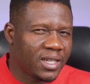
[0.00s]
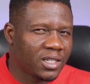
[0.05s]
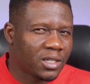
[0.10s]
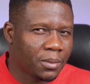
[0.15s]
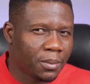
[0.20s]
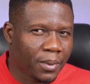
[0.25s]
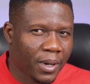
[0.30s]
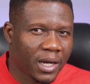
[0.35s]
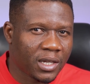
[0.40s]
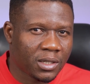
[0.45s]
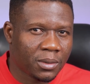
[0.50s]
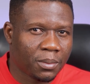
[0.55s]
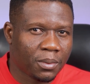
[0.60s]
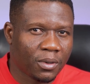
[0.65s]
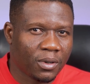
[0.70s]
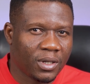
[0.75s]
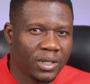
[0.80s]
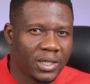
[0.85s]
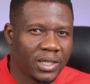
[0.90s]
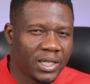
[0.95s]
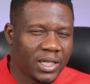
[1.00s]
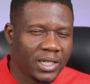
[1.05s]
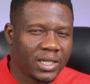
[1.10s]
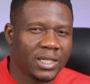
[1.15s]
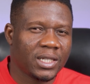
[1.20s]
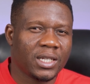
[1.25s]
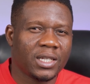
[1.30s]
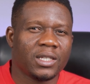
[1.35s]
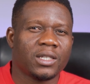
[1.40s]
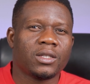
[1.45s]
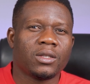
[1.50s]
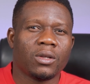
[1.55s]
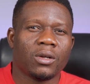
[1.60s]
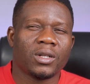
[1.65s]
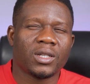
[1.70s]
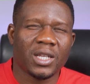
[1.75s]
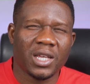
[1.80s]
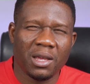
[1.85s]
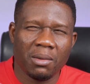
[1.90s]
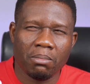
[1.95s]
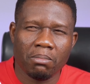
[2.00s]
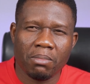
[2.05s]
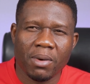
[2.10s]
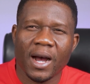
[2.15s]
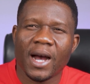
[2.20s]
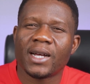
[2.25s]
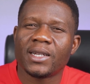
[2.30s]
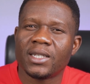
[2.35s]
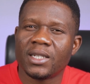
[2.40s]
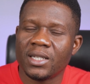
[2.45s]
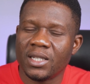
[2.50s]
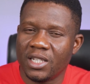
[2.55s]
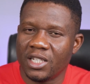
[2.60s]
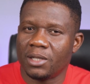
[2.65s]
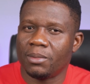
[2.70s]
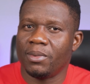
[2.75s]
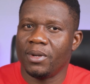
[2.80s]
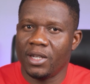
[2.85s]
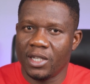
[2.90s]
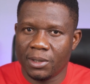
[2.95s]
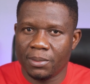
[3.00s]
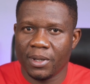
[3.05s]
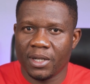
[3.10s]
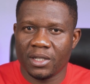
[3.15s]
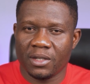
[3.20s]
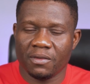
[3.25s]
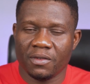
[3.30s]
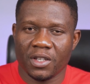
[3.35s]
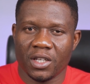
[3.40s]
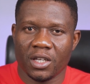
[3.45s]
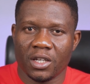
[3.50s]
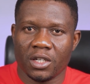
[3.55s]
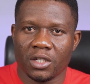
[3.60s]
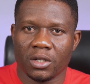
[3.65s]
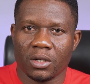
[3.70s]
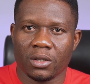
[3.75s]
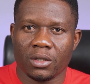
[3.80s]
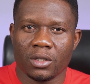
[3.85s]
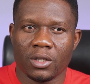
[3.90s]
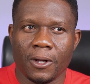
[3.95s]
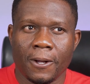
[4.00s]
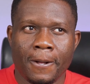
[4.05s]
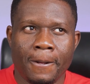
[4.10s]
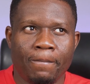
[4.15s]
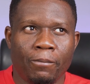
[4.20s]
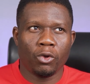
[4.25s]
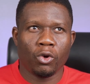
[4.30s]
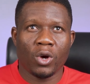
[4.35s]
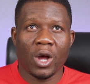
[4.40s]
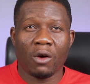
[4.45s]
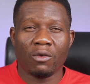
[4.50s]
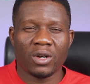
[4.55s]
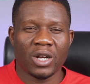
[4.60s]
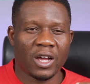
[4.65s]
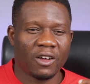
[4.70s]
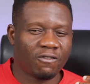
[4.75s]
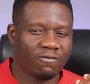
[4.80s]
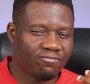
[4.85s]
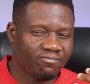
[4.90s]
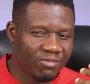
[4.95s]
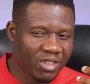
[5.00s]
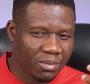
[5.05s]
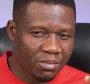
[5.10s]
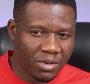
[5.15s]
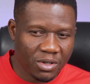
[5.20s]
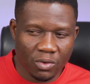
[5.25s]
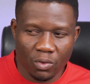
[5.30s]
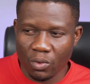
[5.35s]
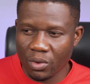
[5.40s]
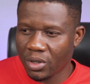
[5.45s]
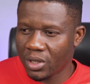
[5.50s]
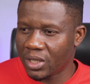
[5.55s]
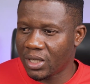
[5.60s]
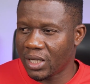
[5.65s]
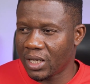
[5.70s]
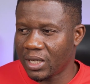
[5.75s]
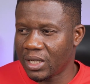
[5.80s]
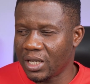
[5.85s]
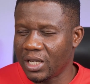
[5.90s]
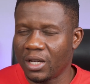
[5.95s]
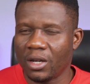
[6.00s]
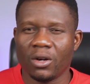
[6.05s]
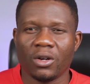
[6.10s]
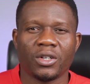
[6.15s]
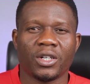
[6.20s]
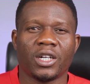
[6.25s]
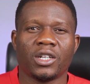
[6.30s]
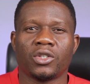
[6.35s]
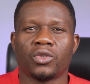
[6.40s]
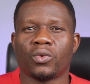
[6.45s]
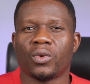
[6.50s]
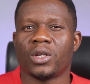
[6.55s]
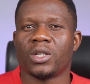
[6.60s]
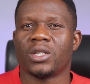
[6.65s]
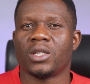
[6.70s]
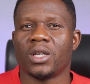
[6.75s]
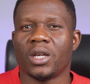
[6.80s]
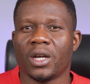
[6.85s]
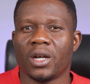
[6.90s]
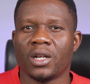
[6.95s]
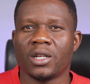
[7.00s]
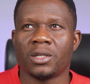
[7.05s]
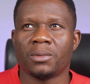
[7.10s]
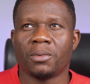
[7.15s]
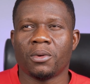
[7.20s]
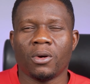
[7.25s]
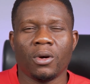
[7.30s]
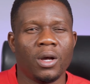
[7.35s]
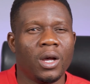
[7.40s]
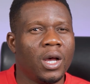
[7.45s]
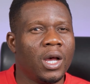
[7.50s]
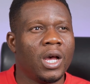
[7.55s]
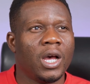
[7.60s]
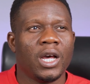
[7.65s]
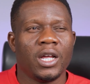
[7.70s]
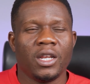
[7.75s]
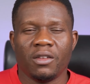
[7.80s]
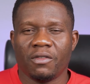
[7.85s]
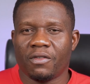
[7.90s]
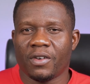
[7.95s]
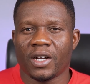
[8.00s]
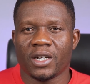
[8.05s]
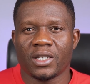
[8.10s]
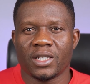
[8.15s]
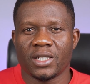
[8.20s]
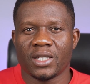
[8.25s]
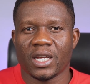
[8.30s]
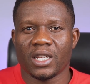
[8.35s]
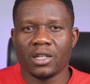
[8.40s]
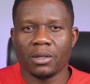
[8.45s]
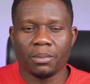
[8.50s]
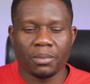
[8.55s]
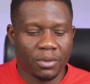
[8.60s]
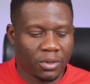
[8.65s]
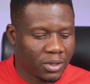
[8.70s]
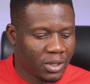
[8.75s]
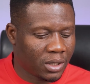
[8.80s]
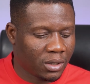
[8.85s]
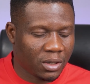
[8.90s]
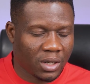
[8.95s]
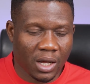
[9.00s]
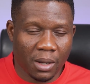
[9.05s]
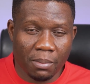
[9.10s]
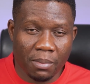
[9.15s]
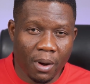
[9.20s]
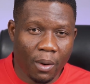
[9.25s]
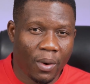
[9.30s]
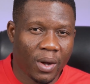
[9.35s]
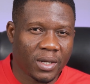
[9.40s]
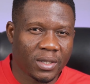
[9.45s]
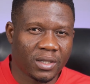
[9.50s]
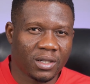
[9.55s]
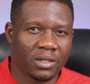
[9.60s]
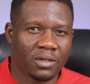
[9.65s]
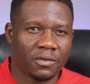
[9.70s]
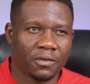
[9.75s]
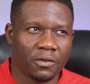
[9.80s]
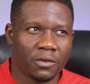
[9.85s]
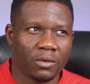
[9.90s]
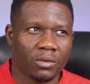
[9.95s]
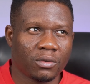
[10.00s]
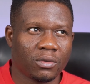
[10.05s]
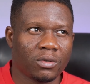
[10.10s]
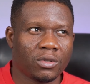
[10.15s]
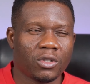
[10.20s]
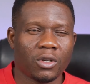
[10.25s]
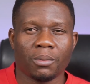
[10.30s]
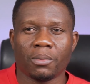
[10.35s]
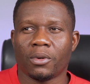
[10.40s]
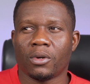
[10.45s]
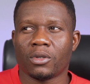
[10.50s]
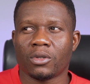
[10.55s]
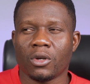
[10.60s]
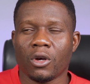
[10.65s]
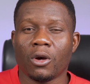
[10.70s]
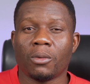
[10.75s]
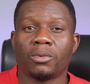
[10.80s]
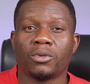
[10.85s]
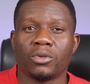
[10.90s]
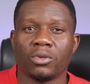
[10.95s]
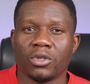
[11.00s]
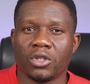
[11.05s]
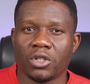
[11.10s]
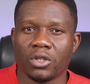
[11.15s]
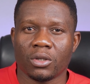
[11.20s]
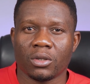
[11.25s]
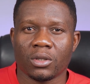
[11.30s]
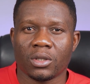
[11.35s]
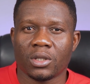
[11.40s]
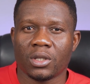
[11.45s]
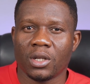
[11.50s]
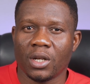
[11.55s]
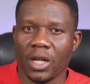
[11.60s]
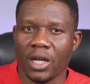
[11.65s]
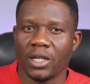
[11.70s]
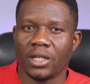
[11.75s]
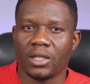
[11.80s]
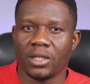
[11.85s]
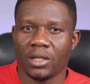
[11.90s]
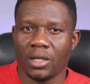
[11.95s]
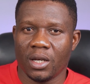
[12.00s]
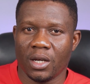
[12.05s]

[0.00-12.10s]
this price point, this is not a bad display specifications. though I would have maybe wanted 120 Hz, but the fact is that the processor that powers this phone supports up to just 90